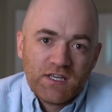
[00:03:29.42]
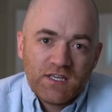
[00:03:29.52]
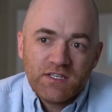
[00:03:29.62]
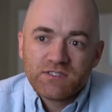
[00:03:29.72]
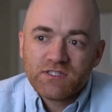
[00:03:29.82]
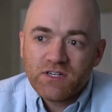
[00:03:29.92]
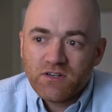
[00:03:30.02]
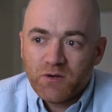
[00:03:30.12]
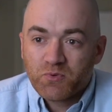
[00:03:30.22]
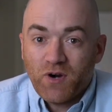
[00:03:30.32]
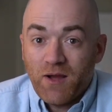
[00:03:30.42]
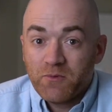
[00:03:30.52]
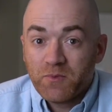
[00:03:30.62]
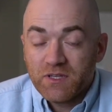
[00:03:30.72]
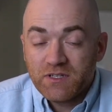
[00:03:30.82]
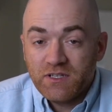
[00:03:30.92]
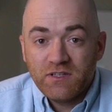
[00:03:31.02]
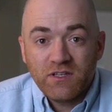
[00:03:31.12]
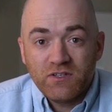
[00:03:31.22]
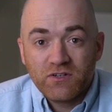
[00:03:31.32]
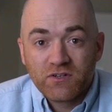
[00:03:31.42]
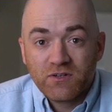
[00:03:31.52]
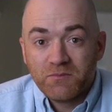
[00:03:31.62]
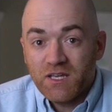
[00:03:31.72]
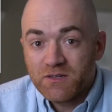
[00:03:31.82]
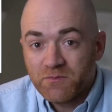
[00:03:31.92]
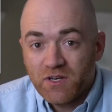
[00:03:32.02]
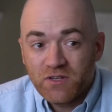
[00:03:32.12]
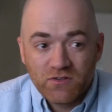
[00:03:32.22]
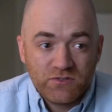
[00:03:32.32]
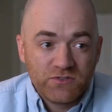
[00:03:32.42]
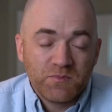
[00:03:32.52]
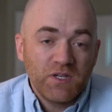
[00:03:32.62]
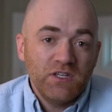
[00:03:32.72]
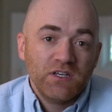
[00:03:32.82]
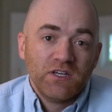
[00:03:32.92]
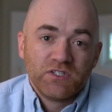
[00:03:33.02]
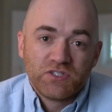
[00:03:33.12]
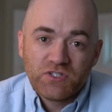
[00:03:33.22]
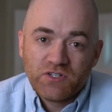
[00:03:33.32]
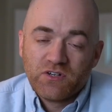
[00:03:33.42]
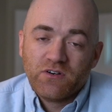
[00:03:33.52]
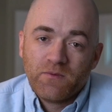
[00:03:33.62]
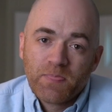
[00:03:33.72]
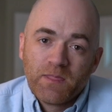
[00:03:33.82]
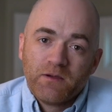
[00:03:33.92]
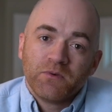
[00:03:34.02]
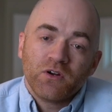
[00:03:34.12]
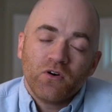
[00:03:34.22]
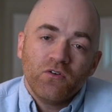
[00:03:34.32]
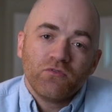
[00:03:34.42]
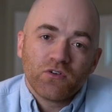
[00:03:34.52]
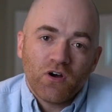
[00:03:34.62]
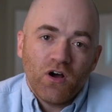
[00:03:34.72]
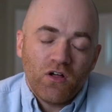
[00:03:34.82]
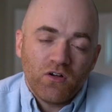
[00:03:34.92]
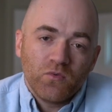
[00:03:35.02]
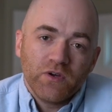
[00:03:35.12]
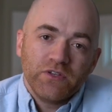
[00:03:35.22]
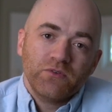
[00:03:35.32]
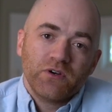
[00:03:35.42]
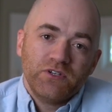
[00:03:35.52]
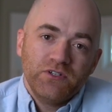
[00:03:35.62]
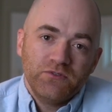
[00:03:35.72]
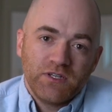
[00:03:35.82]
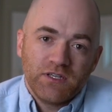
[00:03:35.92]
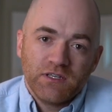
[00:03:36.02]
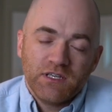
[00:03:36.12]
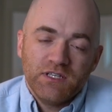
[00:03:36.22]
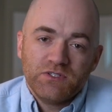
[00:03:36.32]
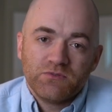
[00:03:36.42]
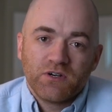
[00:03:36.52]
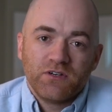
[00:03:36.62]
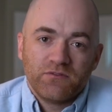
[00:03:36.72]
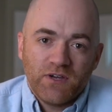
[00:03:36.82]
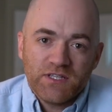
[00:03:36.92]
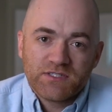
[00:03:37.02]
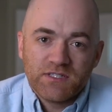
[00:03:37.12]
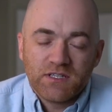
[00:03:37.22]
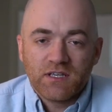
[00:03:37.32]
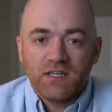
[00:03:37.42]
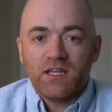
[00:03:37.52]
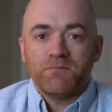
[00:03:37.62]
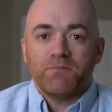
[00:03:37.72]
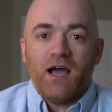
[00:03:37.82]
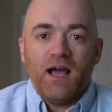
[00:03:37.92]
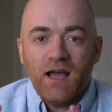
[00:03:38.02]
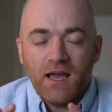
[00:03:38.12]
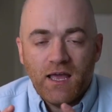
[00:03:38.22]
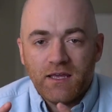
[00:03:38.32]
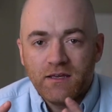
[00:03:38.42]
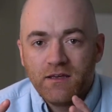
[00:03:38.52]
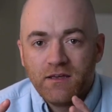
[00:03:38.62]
Is there a probability that you're going to make money or lose money? Sure. But overall, what you are doing is you are investing in a pie